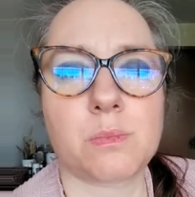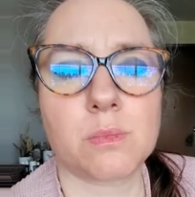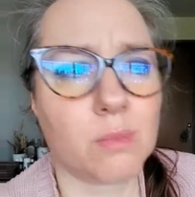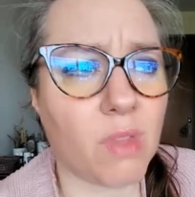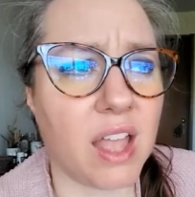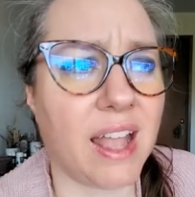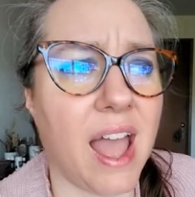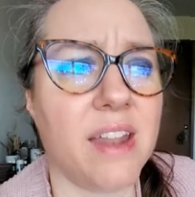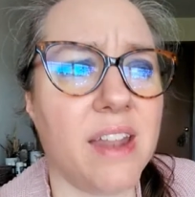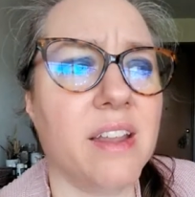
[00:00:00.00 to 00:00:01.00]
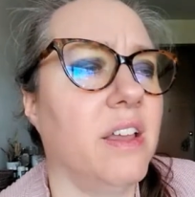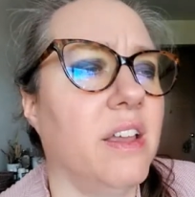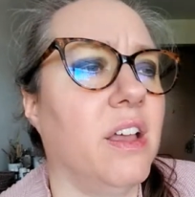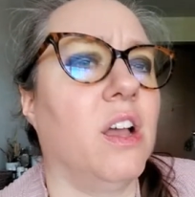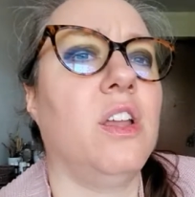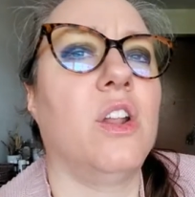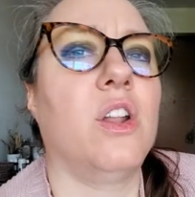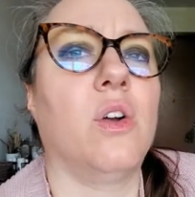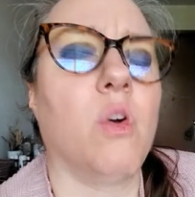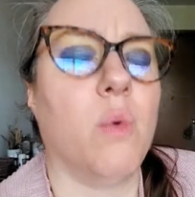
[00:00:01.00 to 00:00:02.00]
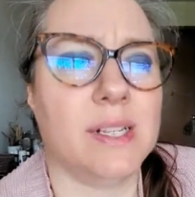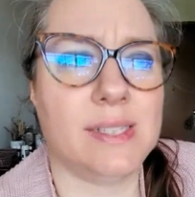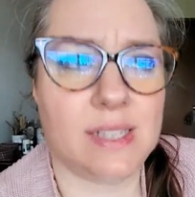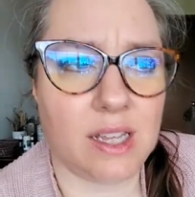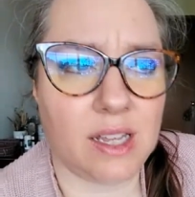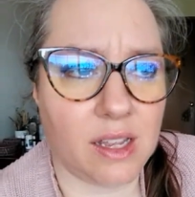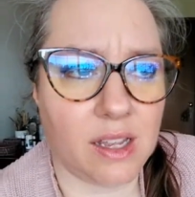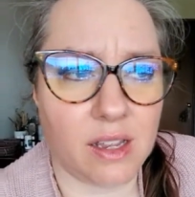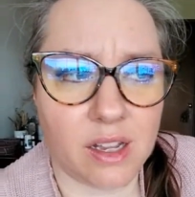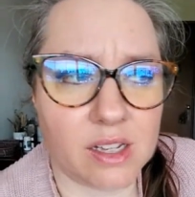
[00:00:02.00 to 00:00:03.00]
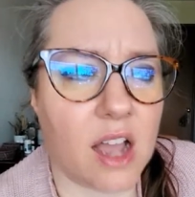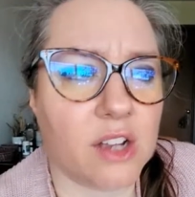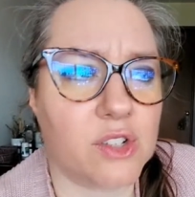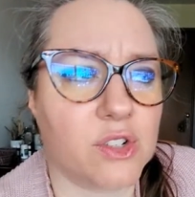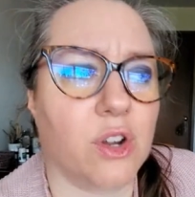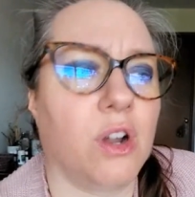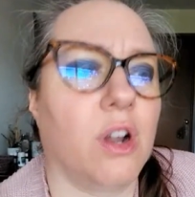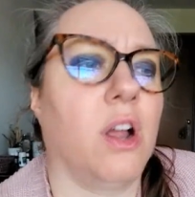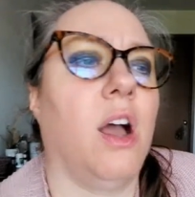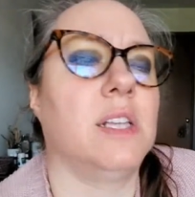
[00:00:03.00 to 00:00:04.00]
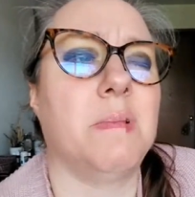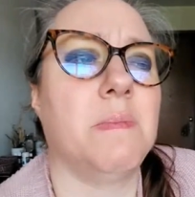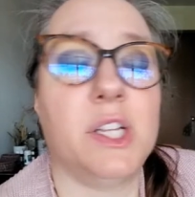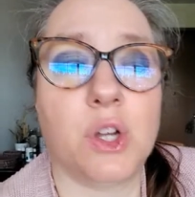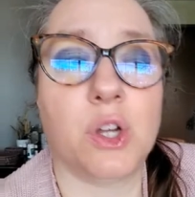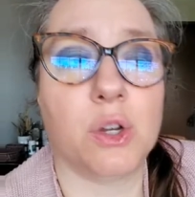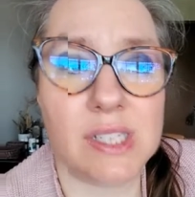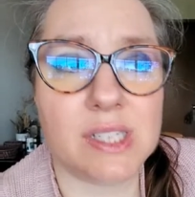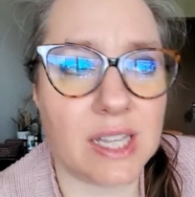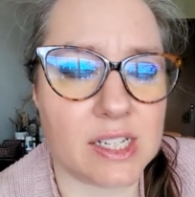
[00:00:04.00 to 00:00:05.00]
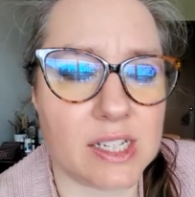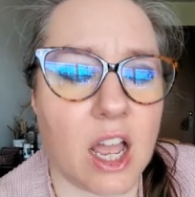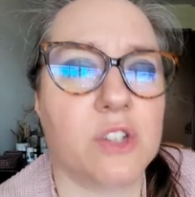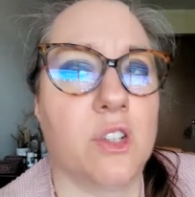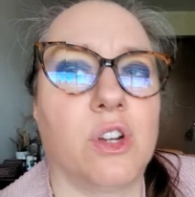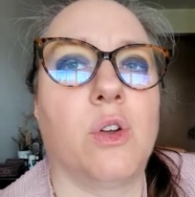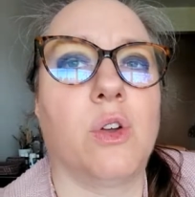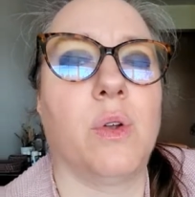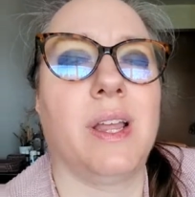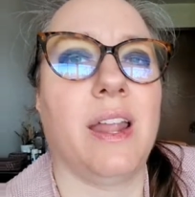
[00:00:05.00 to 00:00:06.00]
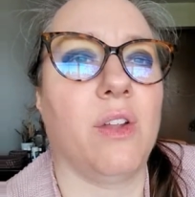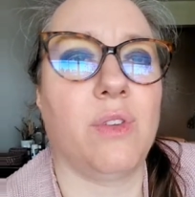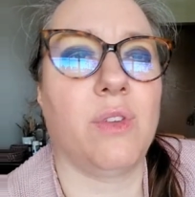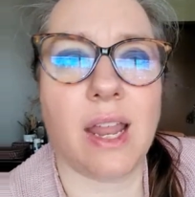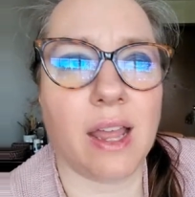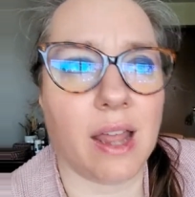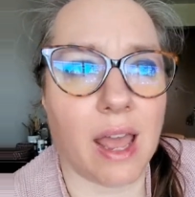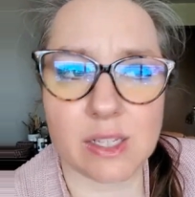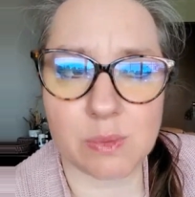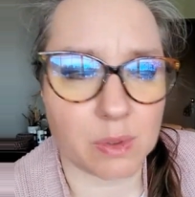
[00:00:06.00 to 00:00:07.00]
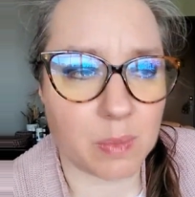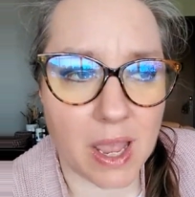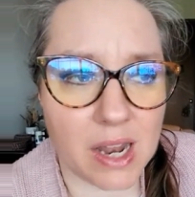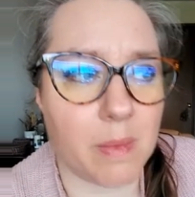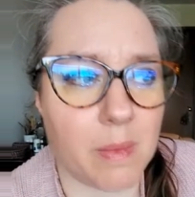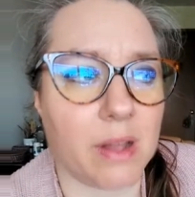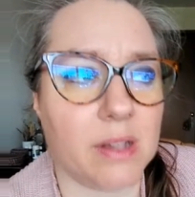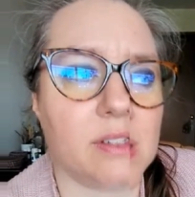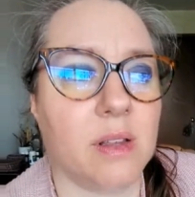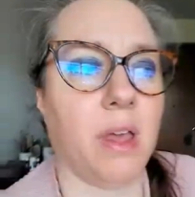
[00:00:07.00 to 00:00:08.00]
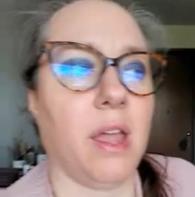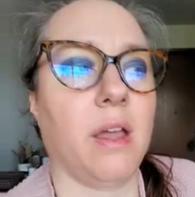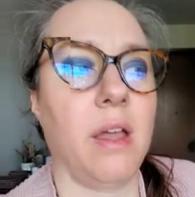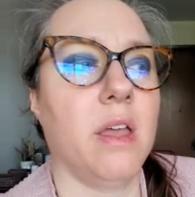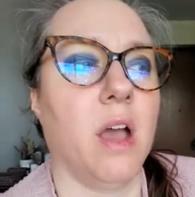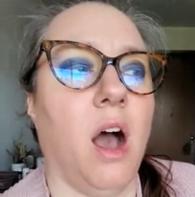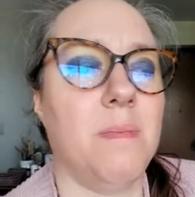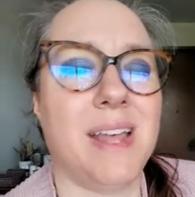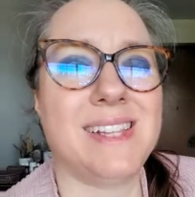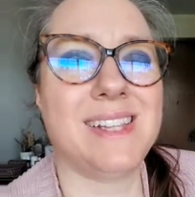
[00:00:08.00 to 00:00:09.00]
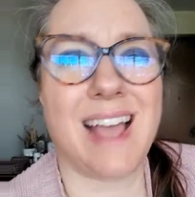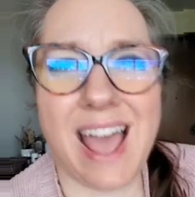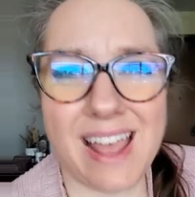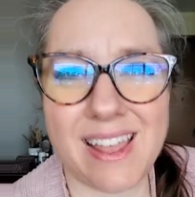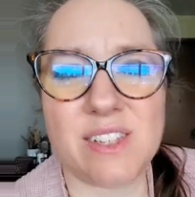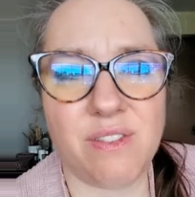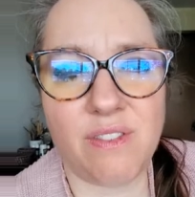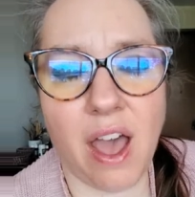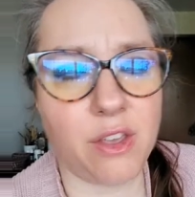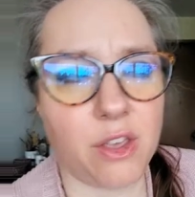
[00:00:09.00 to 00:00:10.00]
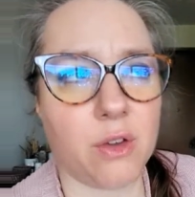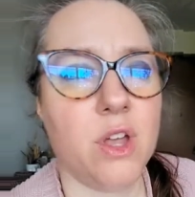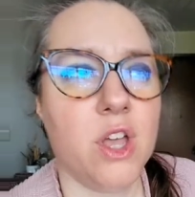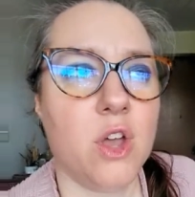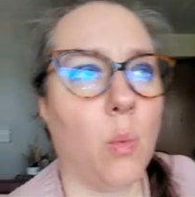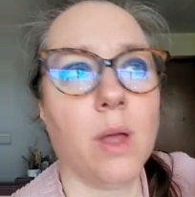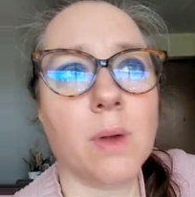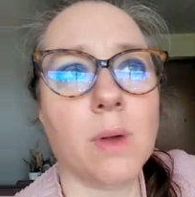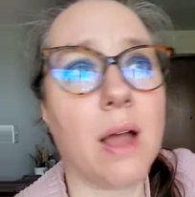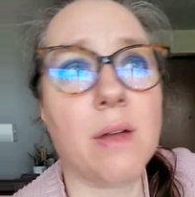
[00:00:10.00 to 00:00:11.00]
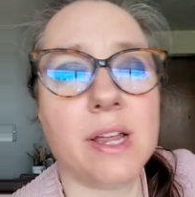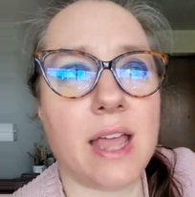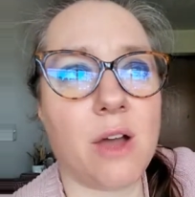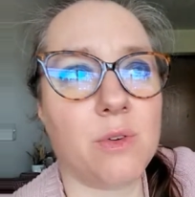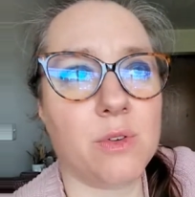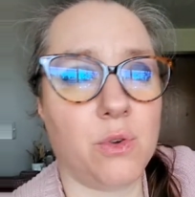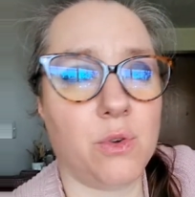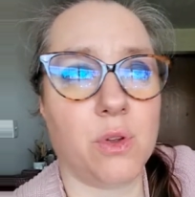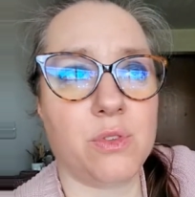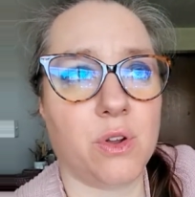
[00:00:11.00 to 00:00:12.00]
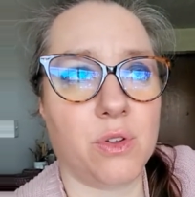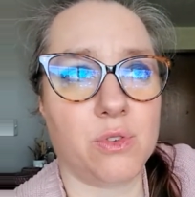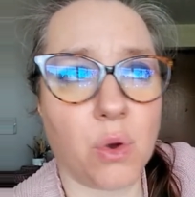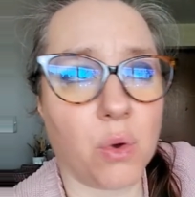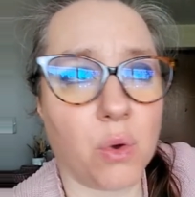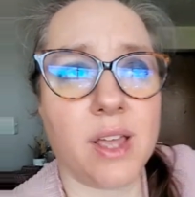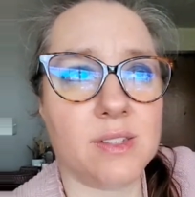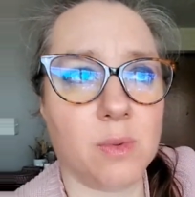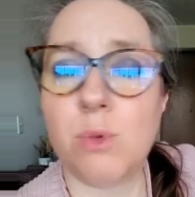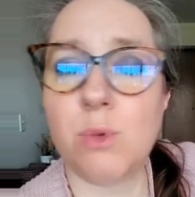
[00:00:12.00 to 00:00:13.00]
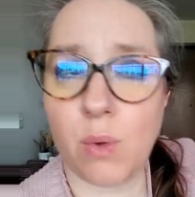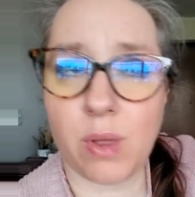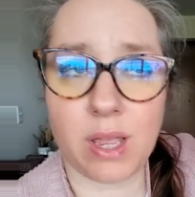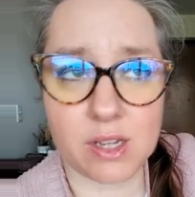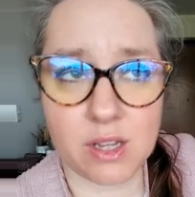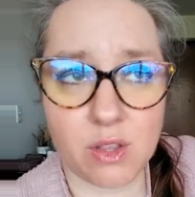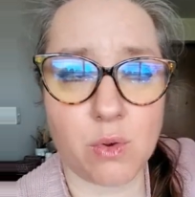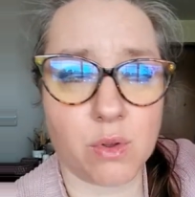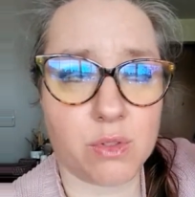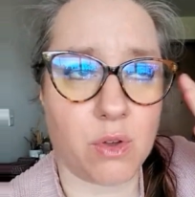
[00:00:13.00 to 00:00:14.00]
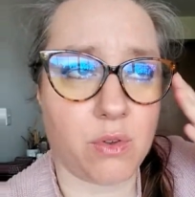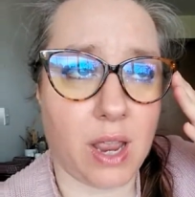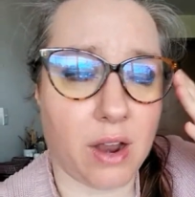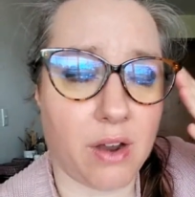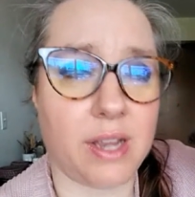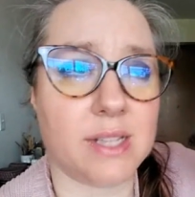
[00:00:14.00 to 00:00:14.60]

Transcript: again, going to see a doctor, sending money to go see a doctor, going to, getting an expert opinion about something. That's a value. Where we're at right now with the North Node in Taurus, going into the North Node in Aries,